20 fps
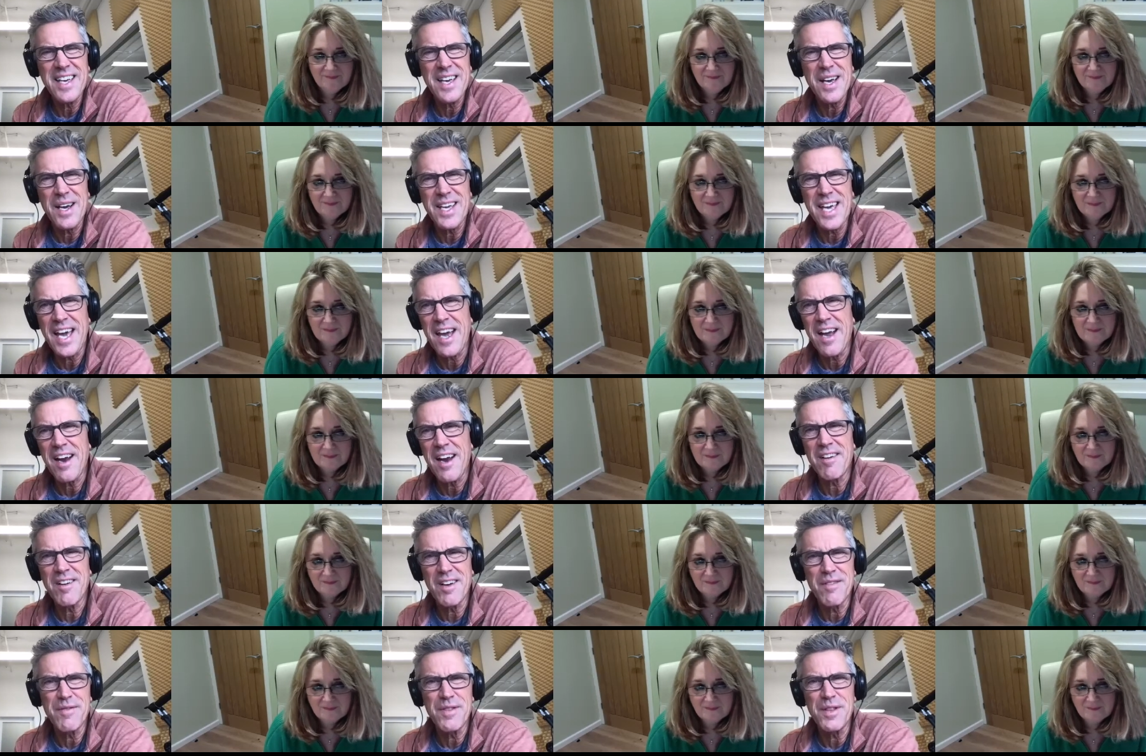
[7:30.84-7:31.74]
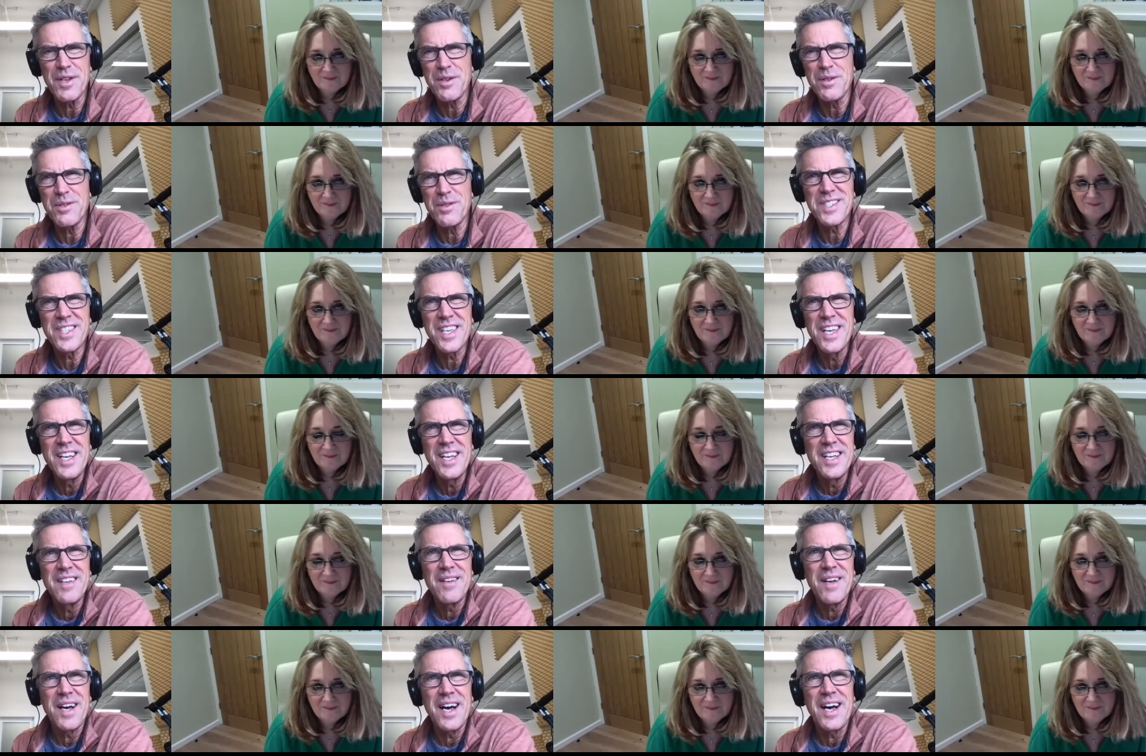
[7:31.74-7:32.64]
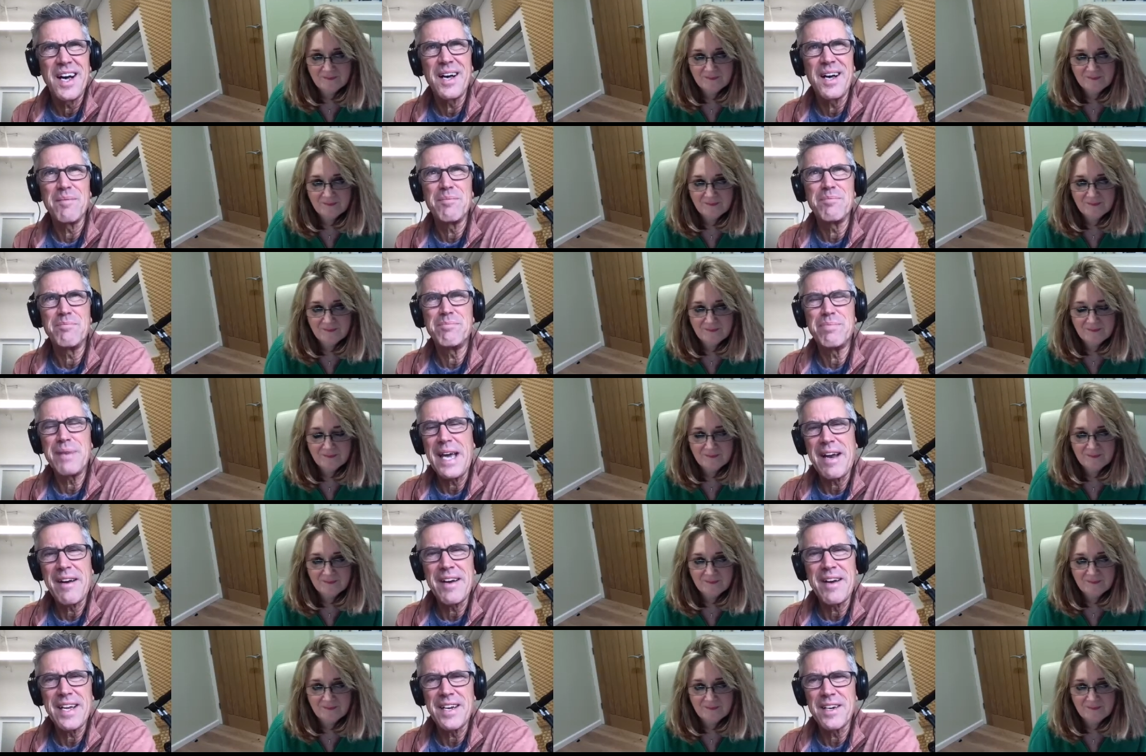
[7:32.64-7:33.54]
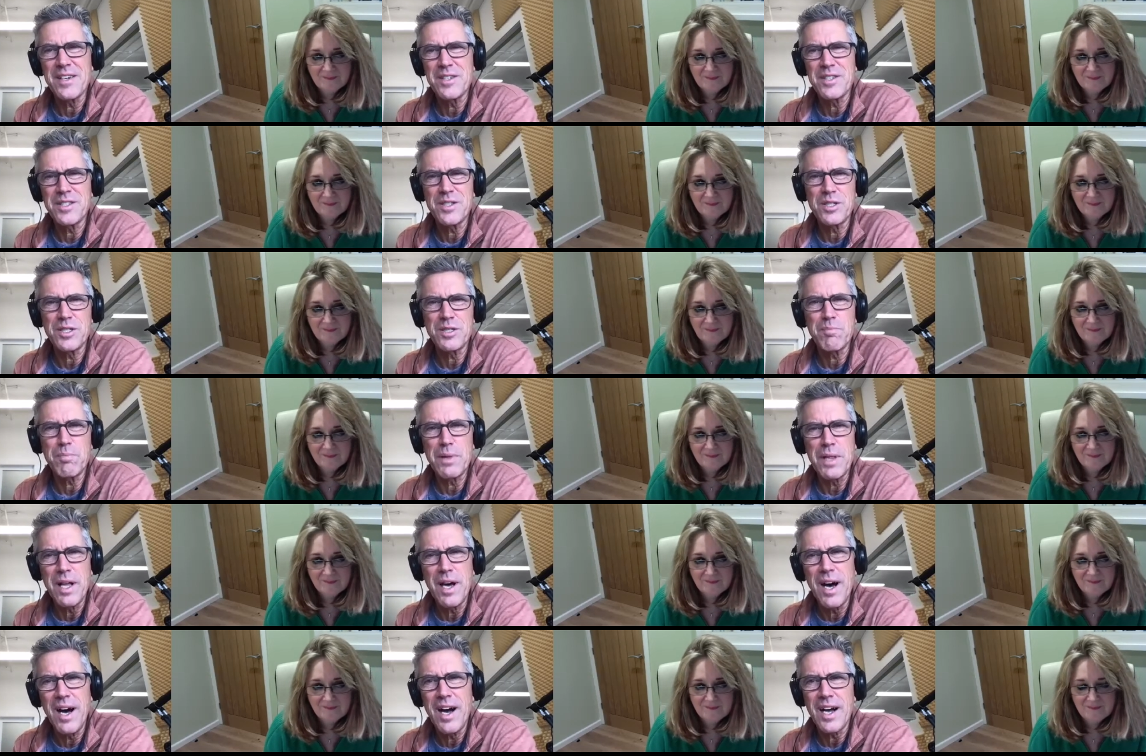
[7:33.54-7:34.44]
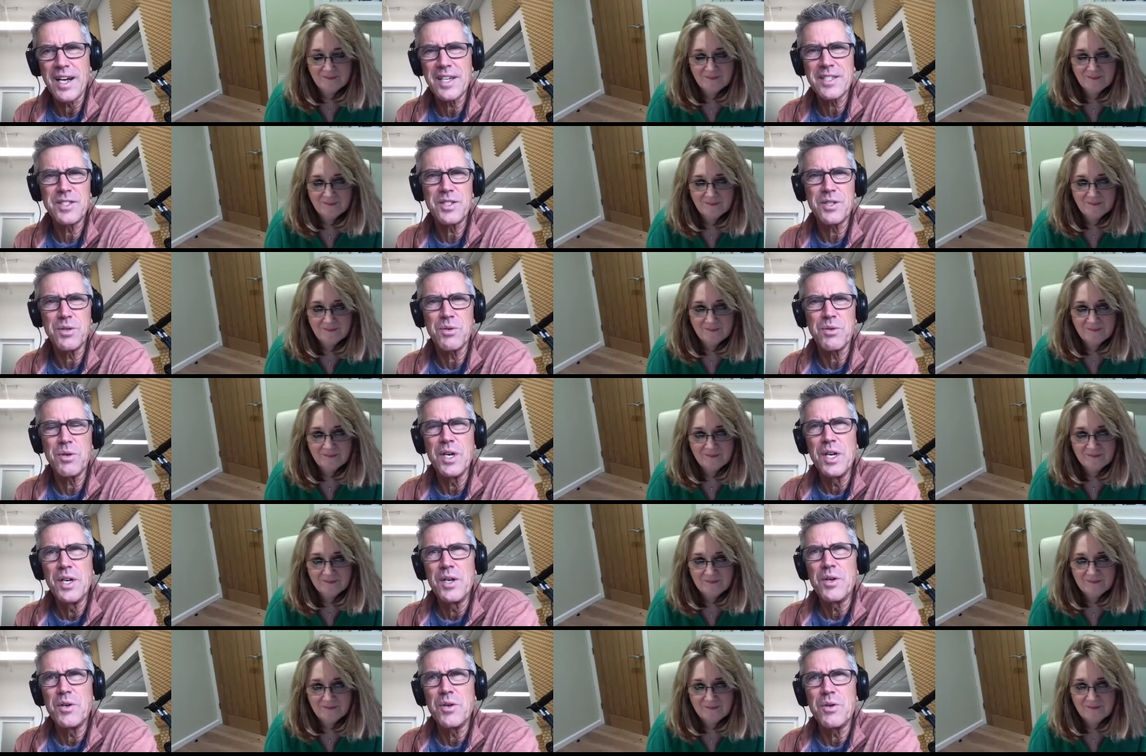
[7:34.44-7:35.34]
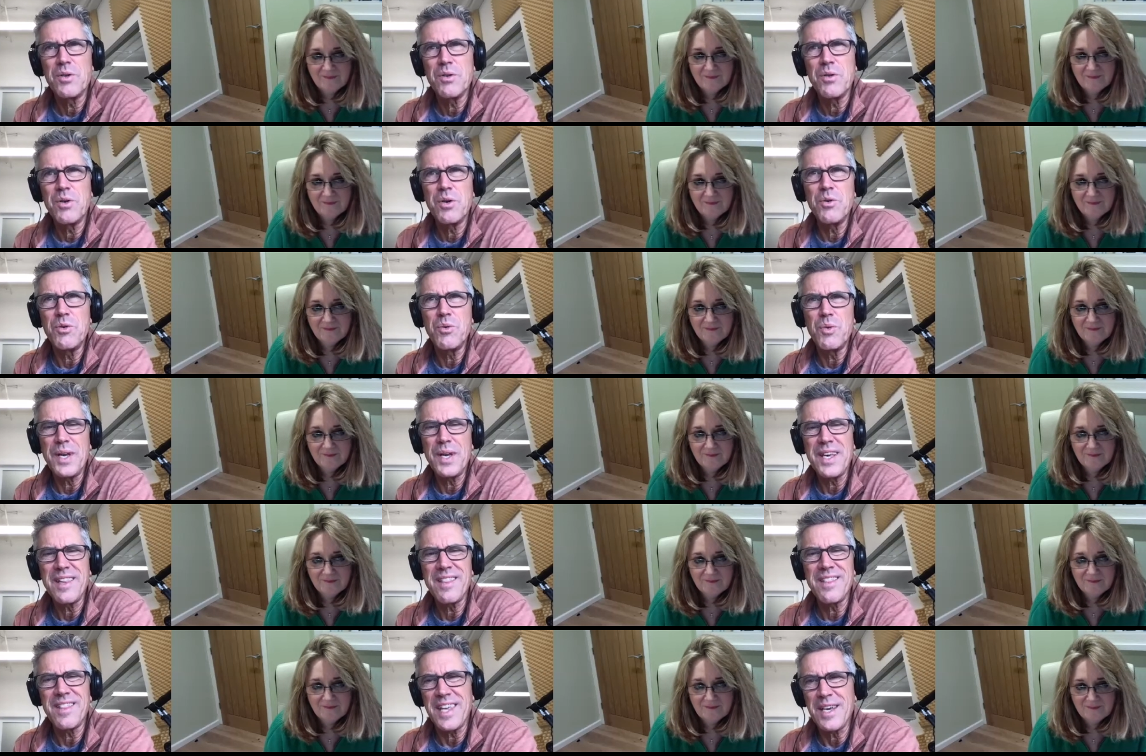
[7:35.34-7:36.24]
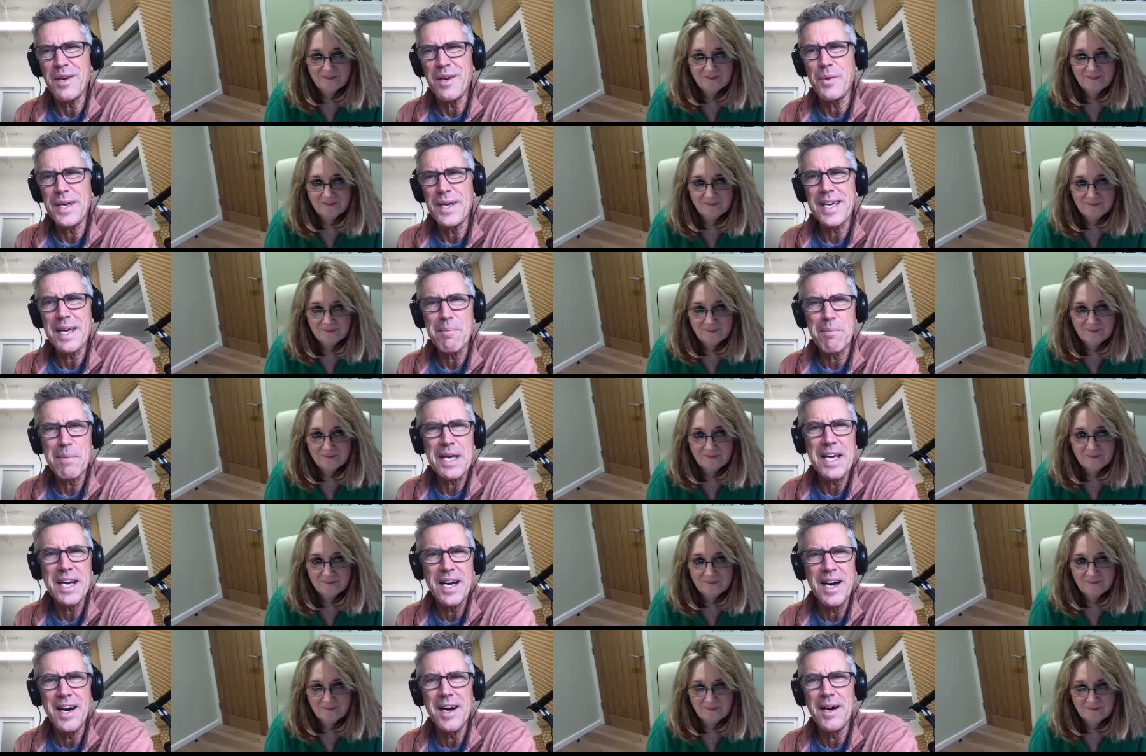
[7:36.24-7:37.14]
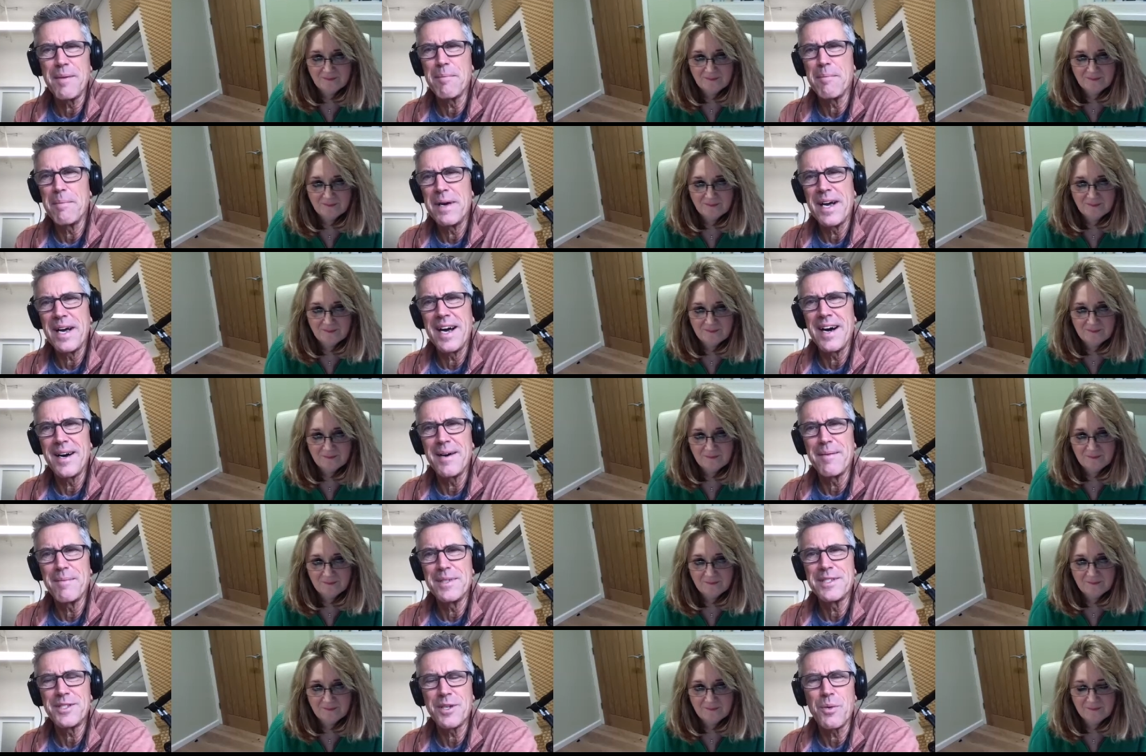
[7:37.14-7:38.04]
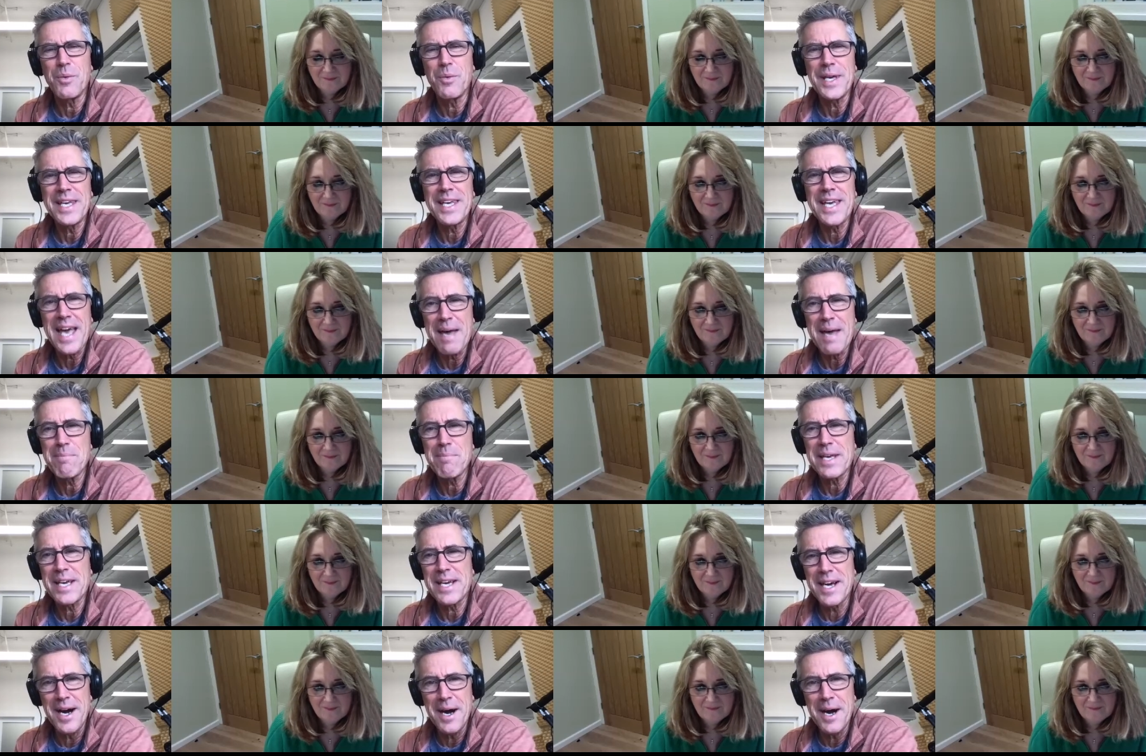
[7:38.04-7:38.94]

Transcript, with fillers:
Speaker 1: care of those uh, barriers, those blocks to who we think we can become um, so we can become